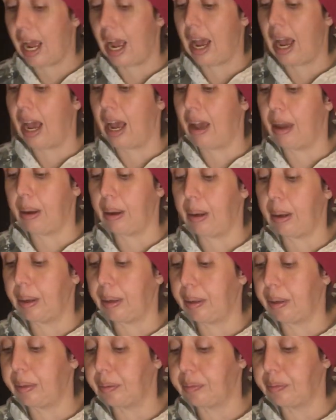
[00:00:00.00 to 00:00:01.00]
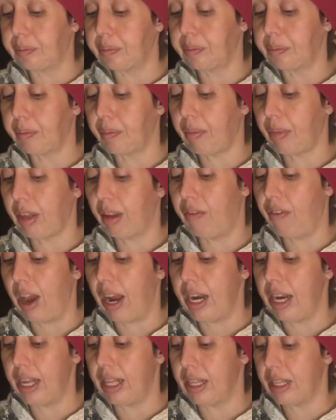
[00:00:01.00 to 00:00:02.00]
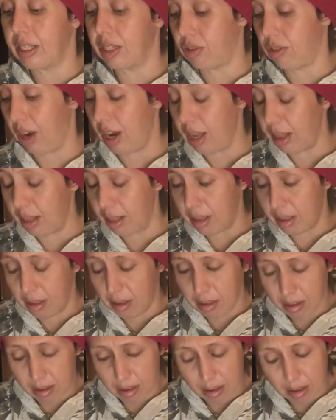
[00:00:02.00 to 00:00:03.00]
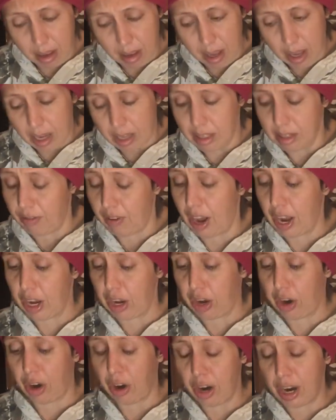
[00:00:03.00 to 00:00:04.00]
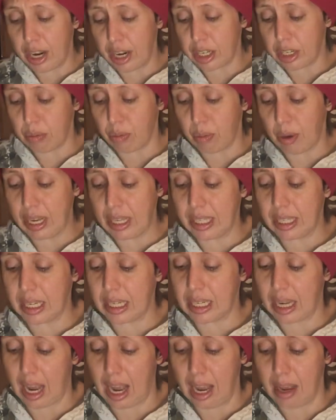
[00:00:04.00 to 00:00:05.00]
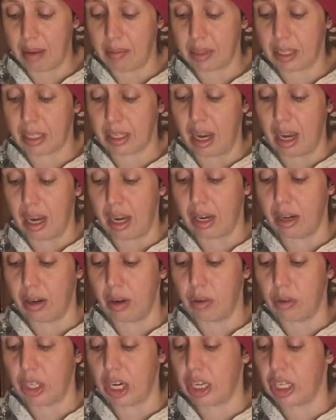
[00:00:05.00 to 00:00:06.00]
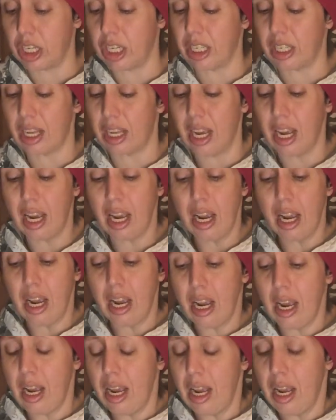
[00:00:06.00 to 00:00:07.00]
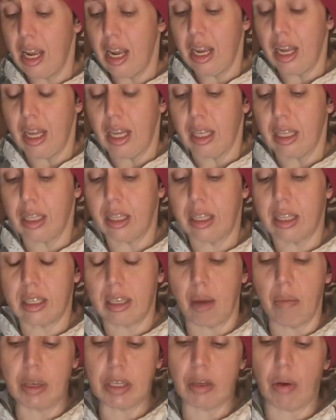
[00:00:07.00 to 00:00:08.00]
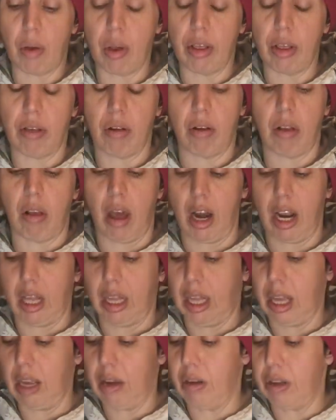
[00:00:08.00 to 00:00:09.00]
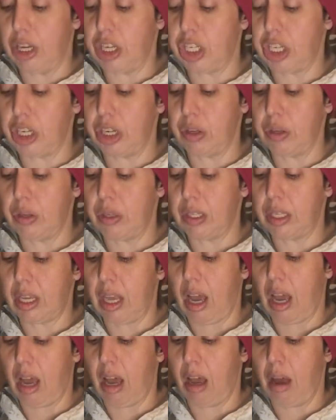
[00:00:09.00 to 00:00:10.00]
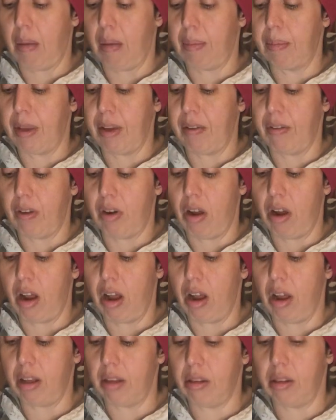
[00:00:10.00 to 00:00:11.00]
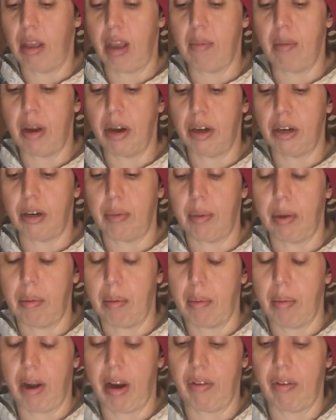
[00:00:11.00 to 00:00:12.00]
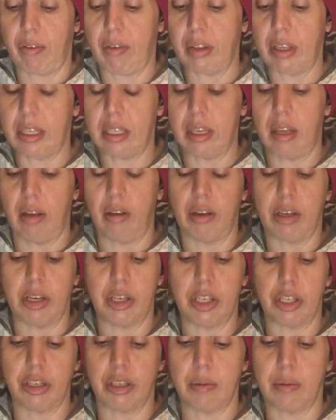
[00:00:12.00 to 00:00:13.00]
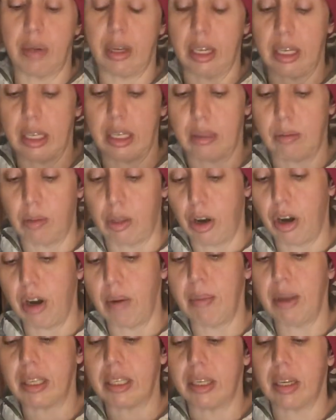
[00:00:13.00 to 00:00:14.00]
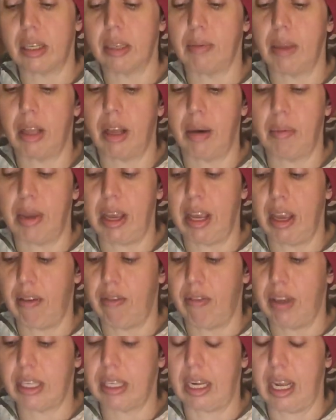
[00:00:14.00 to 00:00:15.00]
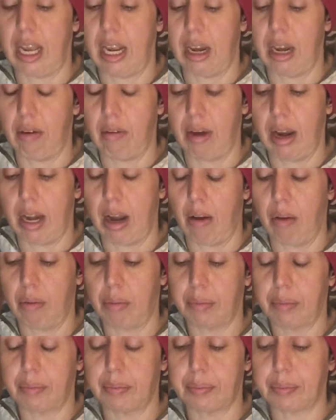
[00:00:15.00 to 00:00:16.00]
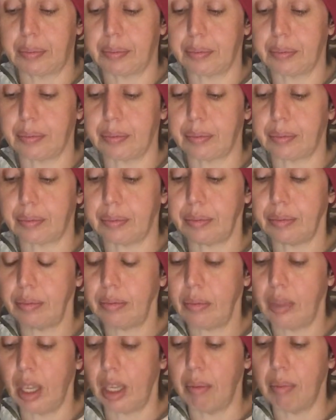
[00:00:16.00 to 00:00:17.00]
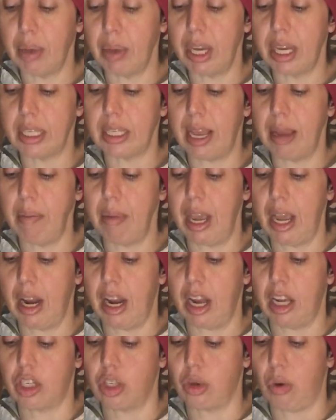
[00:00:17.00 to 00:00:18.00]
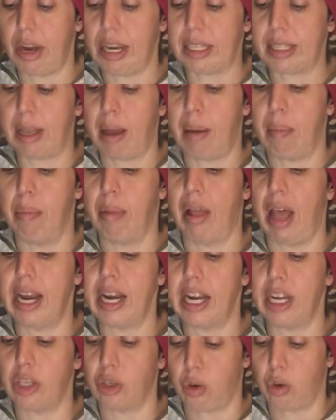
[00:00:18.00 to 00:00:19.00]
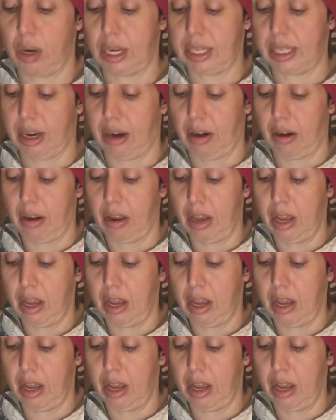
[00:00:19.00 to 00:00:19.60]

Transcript: at um, finding the strength to find courage, wasting time, stuck, no changes. Someone's going through a lot of legal issues. Um, if not, they better be prepared for these legal issues because with the Hermit tells me they're being investigated right now because they made a choice, a blinded choice here